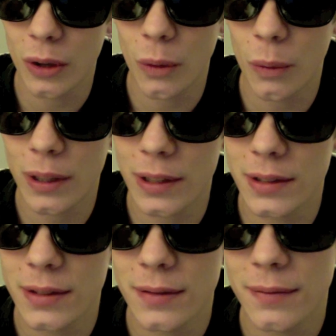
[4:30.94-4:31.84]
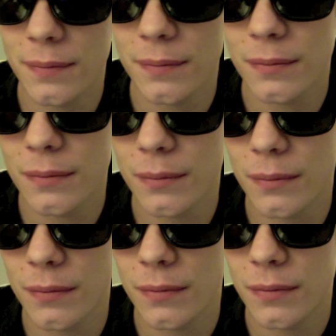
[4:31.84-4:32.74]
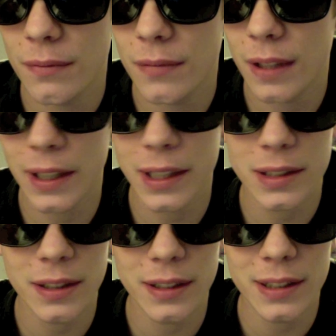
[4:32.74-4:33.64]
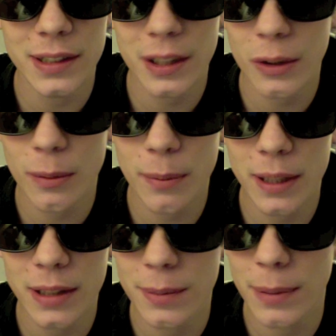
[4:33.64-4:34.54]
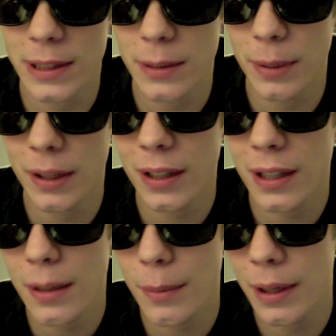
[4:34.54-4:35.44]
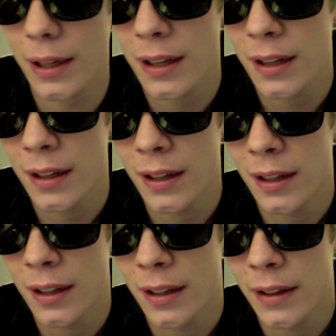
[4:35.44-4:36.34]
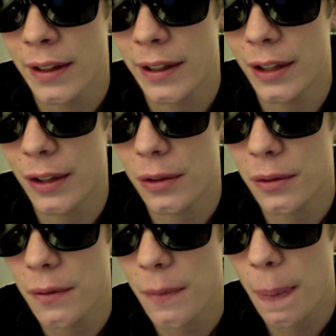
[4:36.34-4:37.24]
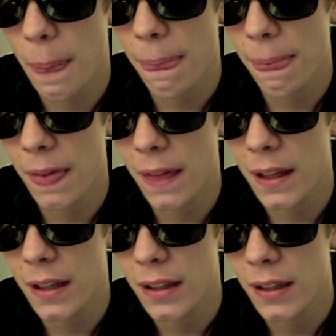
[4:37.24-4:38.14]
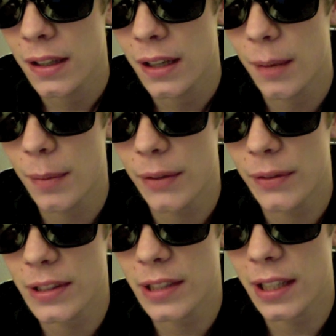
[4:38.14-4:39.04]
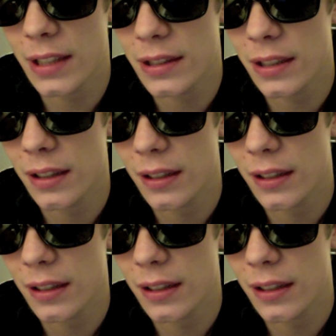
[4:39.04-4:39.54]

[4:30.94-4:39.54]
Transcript: what his, I guess, conditioning would be his best ability. But, you know, I'm going to have to say his